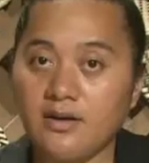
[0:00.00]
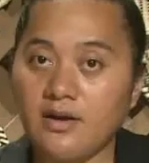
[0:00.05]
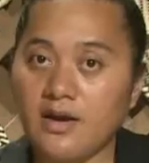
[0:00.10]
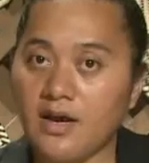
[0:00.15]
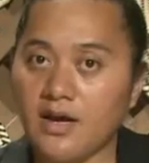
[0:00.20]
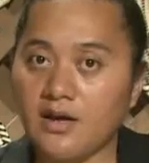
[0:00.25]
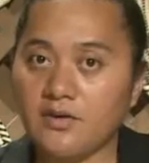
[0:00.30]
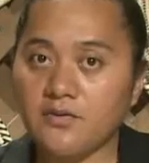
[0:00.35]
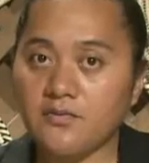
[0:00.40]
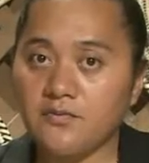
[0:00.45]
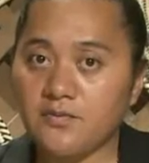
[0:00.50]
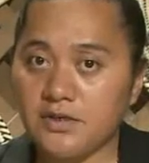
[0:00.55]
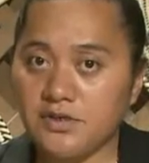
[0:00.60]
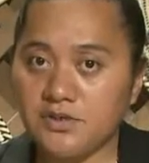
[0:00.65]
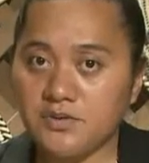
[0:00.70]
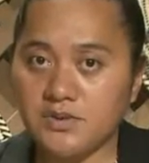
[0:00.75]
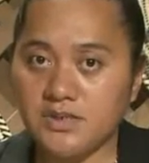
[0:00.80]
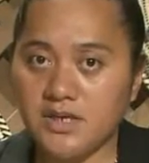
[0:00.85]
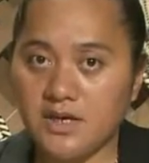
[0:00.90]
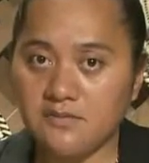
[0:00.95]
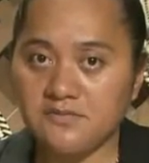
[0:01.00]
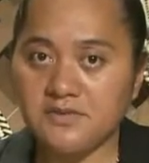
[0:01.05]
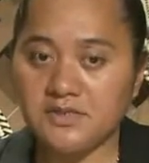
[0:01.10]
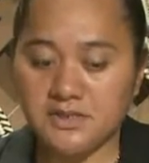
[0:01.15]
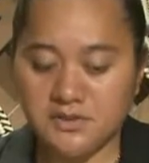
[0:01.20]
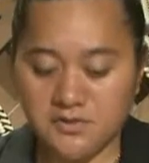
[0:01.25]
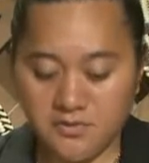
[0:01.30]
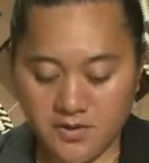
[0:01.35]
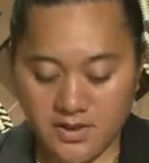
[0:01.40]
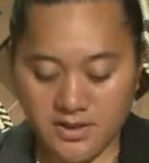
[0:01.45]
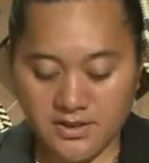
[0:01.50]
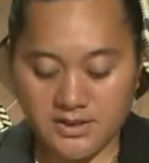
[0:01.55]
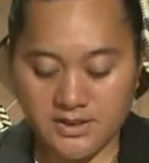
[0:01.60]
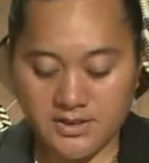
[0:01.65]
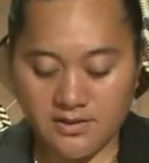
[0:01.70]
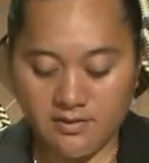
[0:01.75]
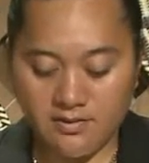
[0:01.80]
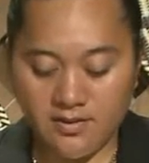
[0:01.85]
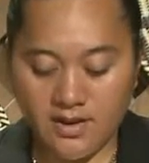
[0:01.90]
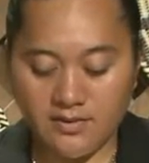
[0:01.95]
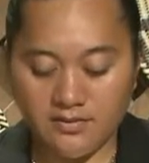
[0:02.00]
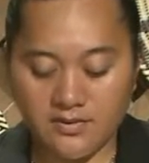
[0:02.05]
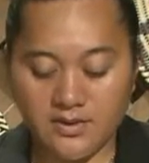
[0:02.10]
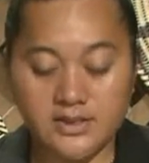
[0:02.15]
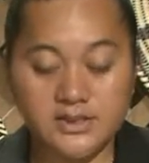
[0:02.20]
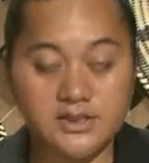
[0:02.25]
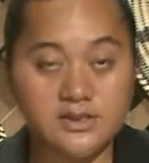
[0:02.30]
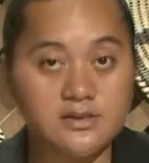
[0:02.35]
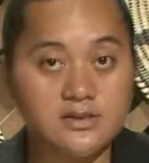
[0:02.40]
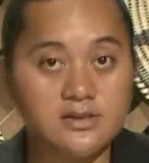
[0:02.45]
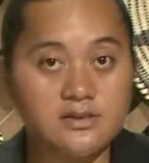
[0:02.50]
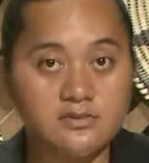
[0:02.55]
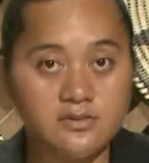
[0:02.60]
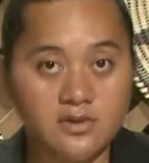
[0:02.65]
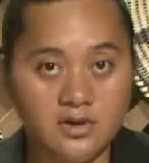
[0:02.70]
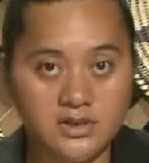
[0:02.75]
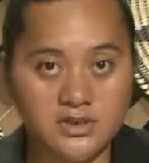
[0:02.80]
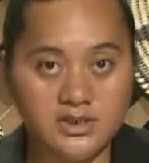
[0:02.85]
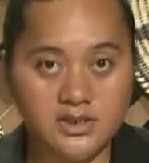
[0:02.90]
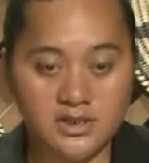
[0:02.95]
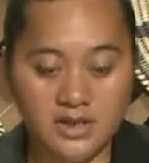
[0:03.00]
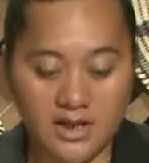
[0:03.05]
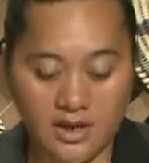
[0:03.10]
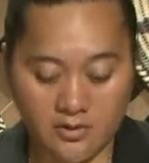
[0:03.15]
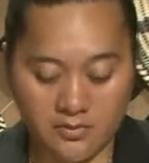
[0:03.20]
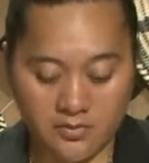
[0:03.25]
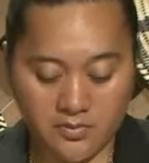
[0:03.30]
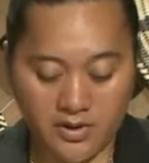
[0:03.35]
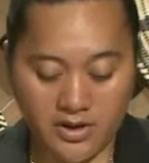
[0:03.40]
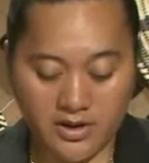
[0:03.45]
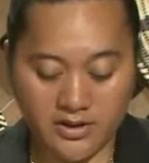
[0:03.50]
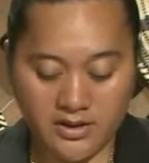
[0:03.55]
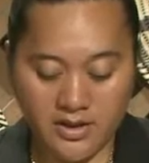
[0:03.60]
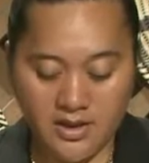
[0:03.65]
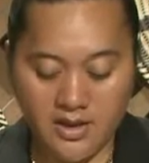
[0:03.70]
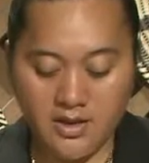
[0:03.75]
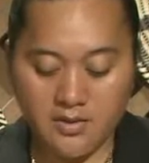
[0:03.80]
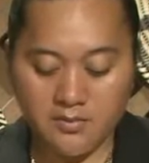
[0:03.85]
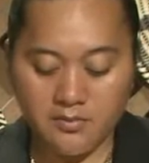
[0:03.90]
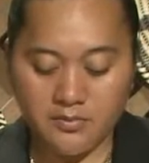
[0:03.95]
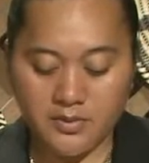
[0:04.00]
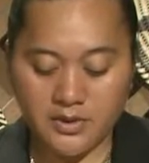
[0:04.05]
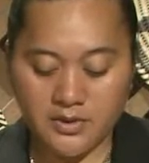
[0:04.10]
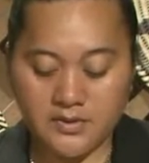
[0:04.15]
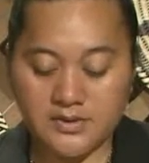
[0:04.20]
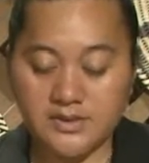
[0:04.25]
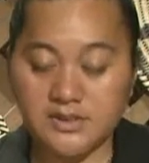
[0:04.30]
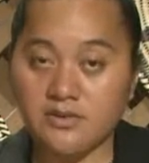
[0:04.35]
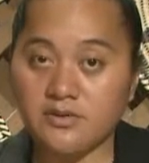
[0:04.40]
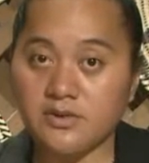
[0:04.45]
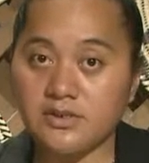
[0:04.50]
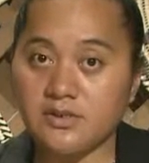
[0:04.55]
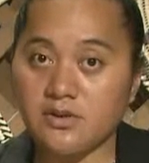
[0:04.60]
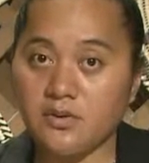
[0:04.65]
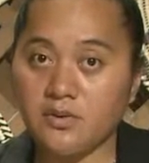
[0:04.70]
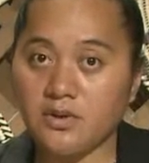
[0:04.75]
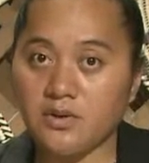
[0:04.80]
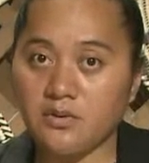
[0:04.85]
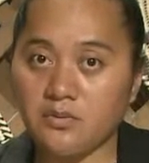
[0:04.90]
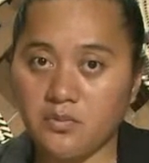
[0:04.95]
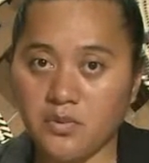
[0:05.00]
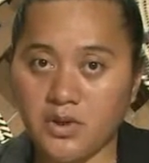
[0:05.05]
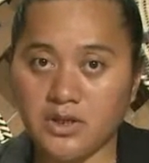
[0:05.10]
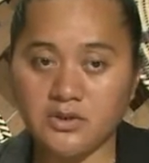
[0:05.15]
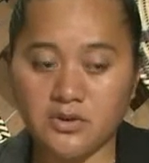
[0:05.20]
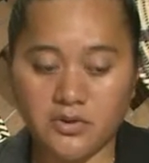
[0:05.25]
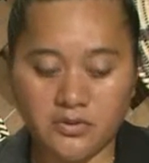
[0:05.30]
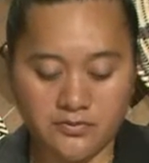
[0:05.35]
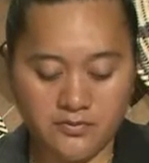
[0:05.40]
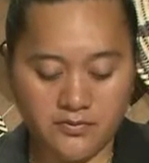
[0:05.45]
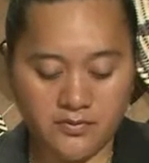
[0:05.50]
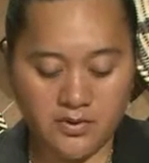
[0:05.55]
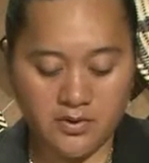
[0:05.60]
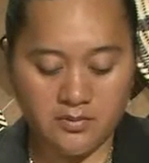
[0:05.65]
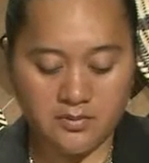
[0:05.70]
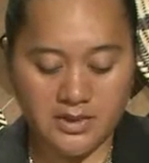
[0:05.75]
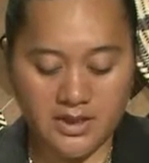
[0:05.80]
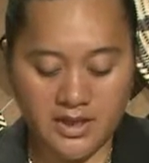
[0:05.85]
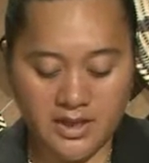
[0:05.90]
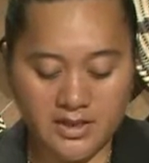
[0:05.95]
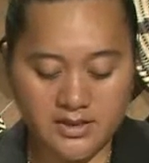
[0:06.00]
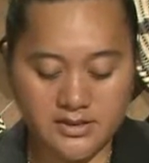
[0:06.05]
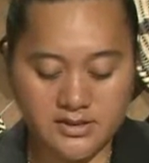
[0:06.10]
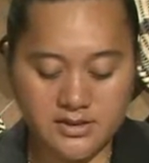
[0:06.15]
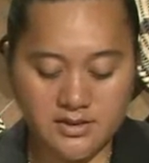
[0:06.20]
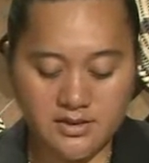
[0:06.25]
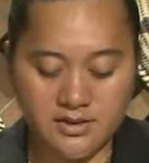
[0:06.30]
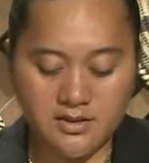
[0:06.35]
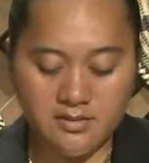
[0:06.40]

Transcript: Health officials have stressed that this is not an outbreak because there is only one confirmed case,